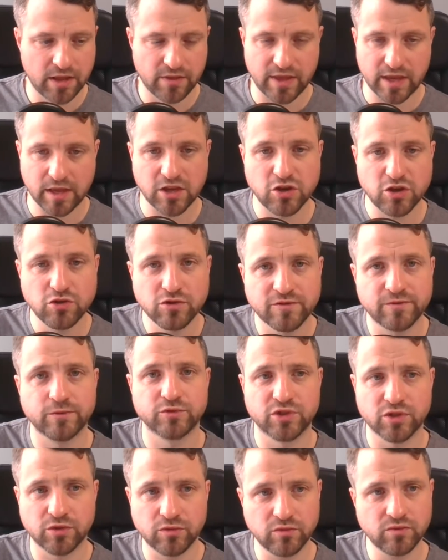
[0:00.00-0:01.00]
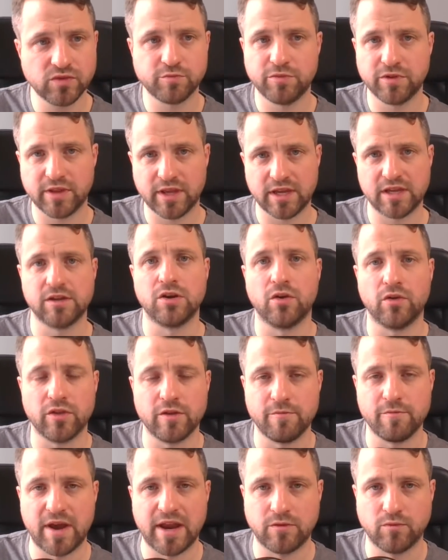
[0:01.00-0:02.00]
They are useful tools, but they are not
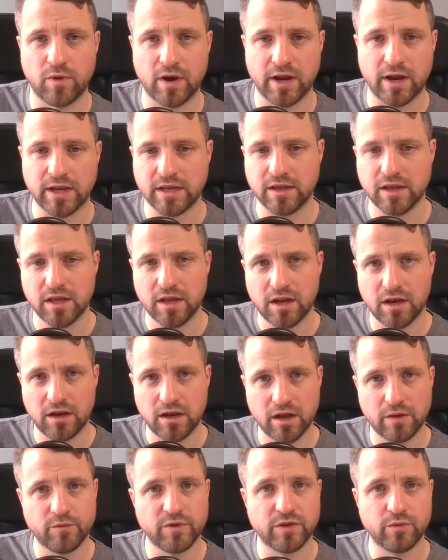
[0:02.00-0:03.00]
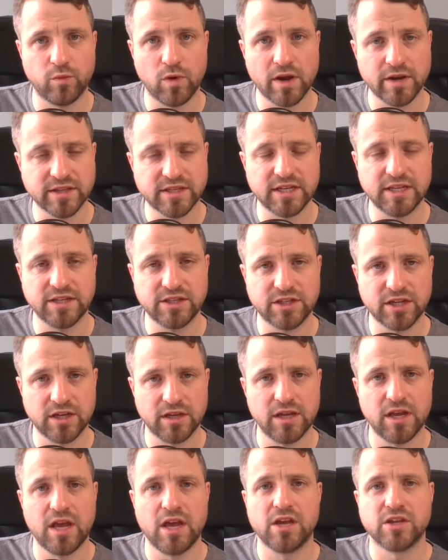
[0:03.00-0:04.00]
the main way. Learn with one
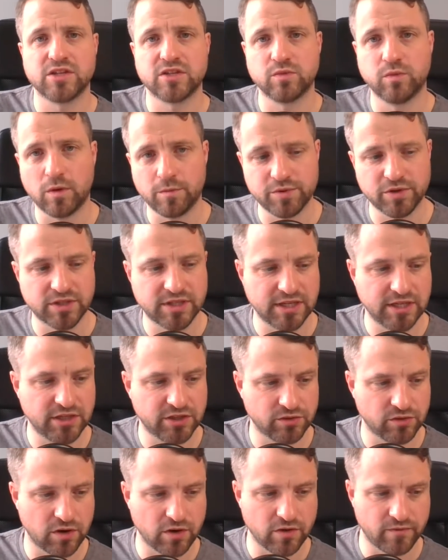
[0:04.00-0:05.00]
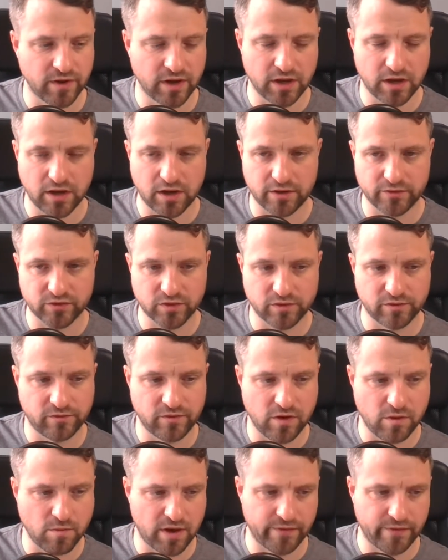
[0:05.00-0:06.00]
teacher. Swap your teacher over after a
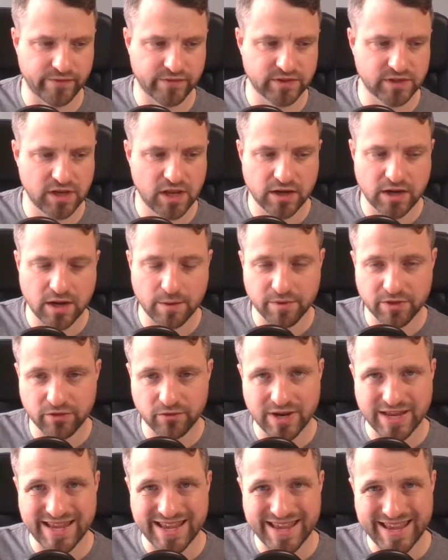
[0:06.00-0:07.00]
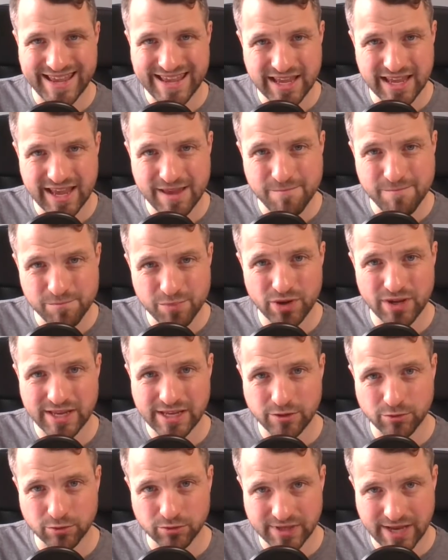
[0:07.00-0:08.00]
few months. Number three, e input
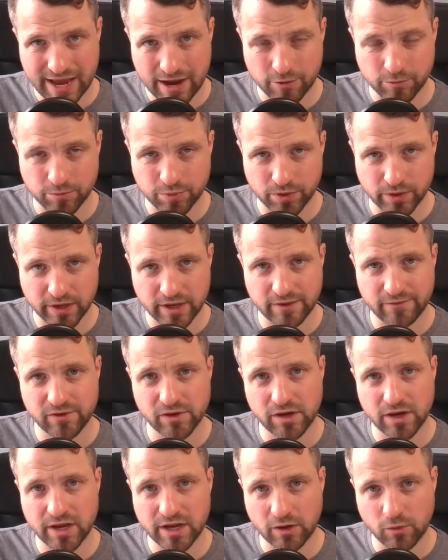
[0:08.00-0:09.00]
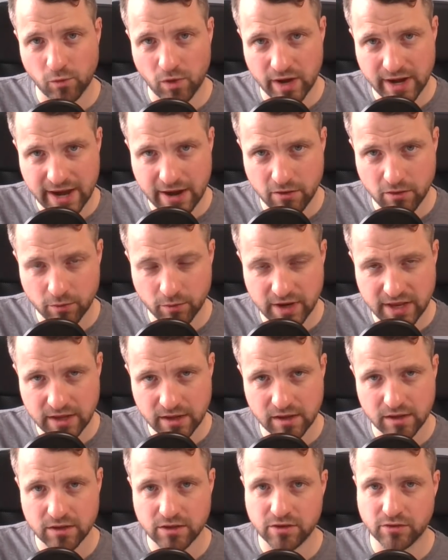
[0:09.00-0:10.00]
equals output. If you're learning one hour a
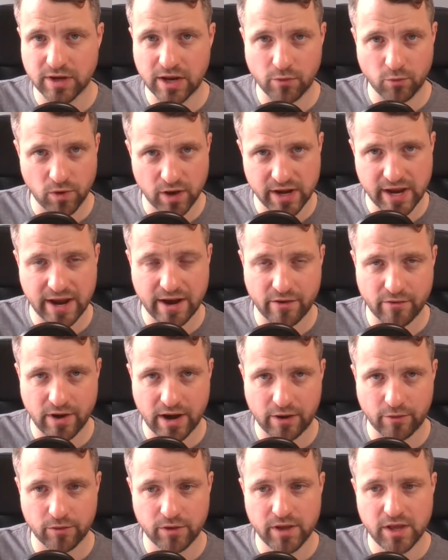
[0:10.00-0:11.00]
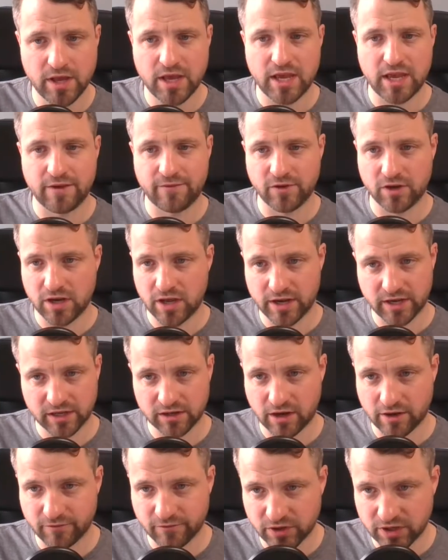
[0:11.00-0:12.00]
week, you'll get one hour out if you're learning
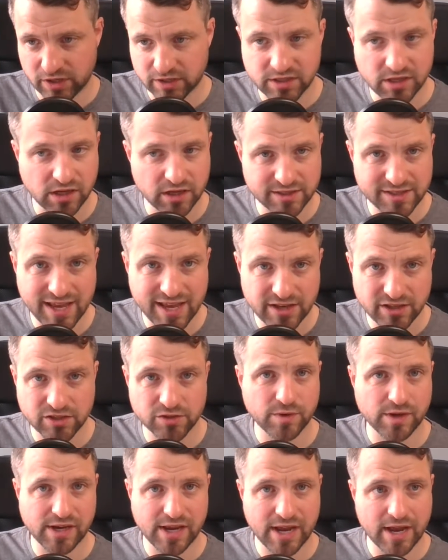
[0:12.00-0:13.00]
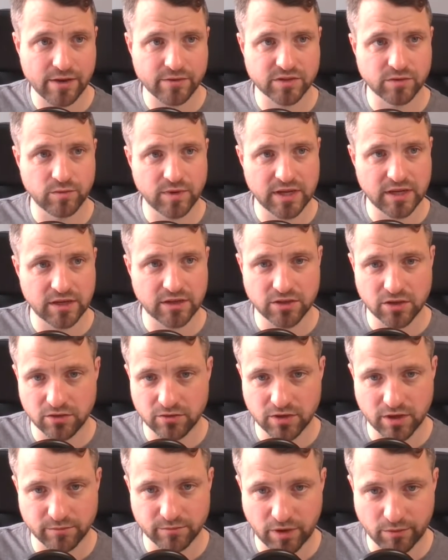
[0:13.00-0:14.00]
like Vonatar 10 to 20 hours a week,
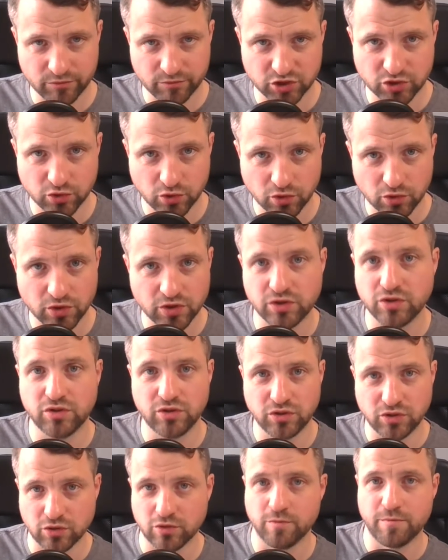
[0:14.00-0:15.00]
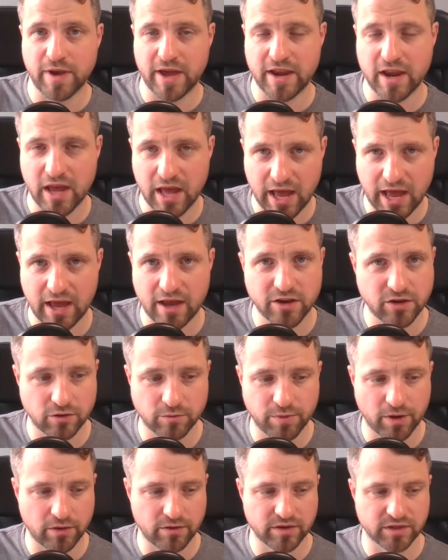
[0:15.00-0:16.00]
dude, I'm, I'm sure you're better at your
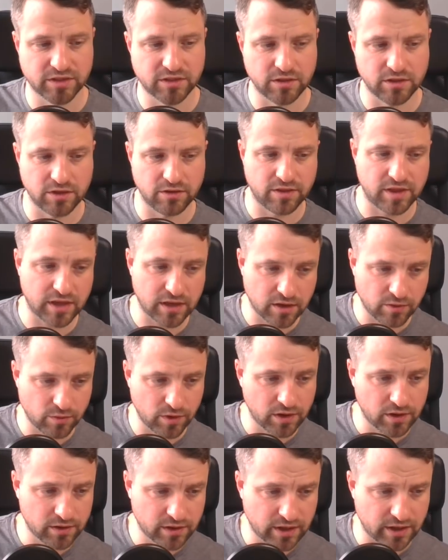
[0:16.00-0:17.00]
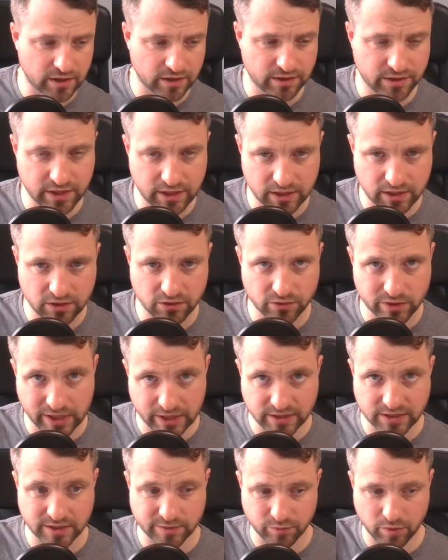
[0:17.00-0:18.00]
Polish than you think you are. And I think in your
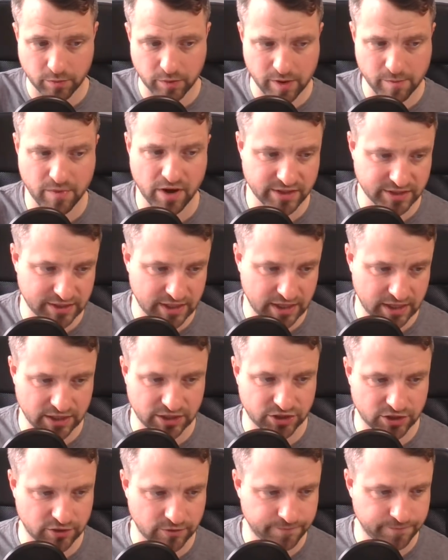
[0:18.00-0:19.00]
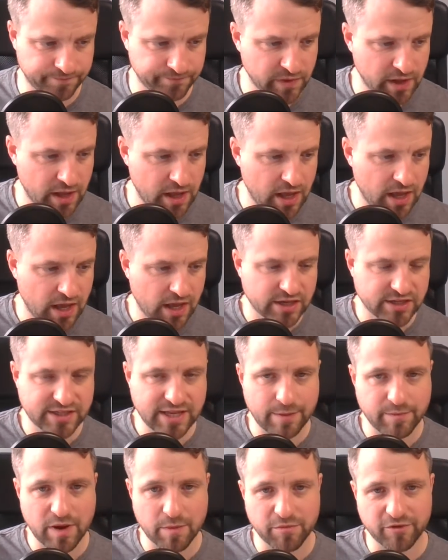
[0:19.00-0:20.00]
case, it's probably a mindset issue.
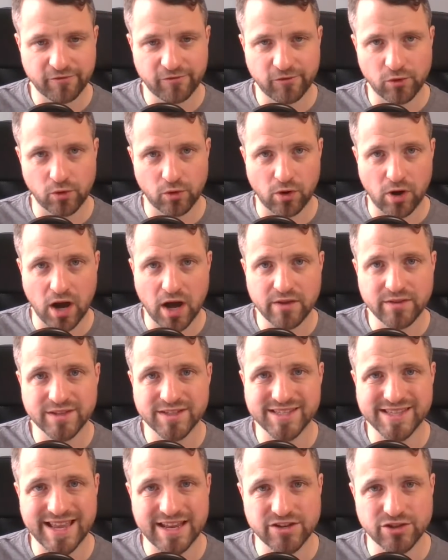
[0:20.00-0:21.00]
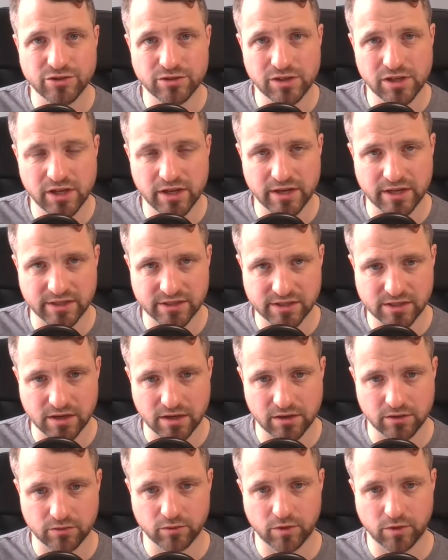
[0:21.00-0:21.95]
Step number four, understand your learning style.